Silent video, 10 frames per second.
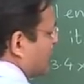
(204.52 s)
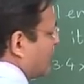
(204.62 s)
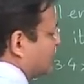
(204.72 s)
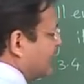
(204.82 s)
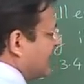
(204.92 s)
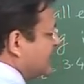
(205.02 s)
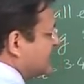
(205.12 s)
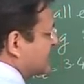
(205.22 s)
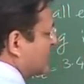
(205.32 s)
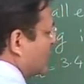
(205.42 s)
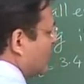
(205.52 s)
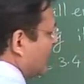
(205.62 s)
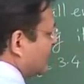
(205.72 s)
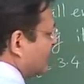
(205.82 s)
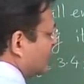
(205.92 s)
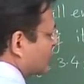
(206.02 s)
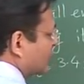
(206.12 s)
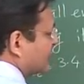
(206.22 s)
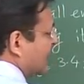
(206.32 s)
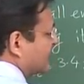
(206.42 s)
of the ice, one fourth
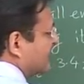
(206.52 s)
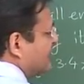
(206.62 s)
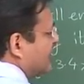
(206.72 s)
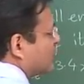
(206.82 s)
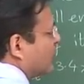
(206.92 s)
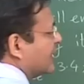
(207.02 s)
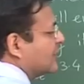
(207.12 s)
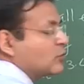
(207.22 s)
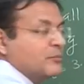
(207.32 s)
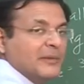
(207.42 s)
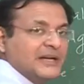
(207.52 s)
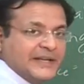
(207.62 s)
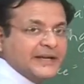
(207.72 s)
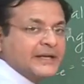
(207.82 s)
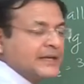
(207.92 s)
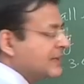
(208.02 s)
of that will be going into melting.